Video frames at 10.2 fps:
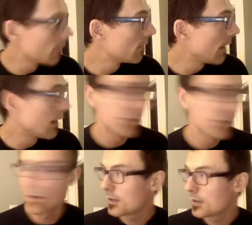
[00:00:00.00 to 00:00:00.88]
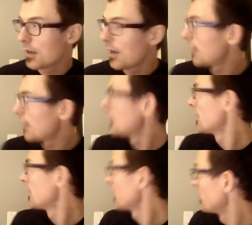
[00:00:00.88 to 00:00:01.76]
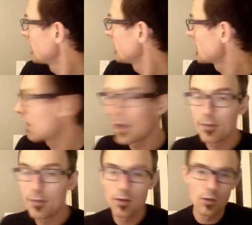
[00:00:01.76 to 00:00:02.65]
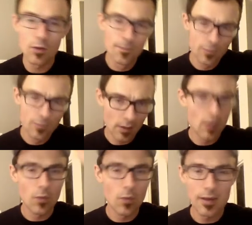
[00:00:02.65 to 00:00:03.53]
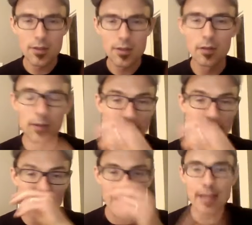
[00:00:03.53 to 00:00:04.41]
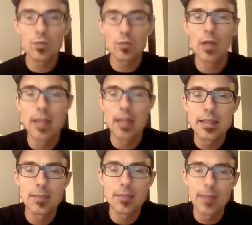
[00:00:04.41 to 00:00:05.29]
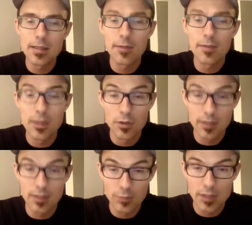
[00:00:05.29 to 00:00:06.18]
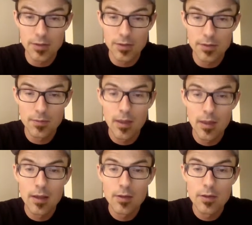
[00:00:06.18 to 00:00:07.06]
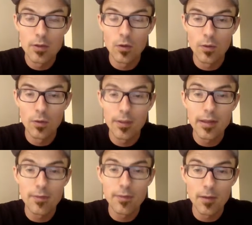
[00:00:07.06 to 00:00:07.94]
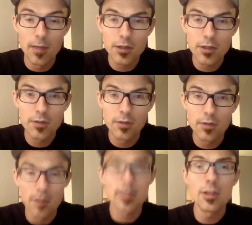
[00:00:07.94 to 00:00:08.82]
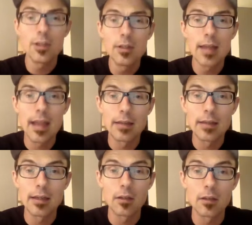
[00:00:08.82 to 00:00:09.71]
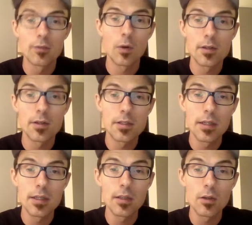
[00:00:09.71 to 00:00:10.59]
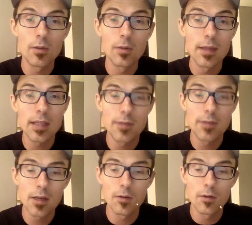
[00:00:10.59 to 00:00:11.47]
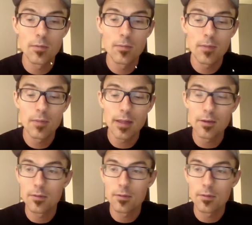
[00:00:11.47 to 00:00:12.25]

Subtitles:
and to the side, complete side view. We're going to start looking at that as well as some basic facial expressions. So thank you very much for your attention, and I look forward to seeing you in the next video. Thank you.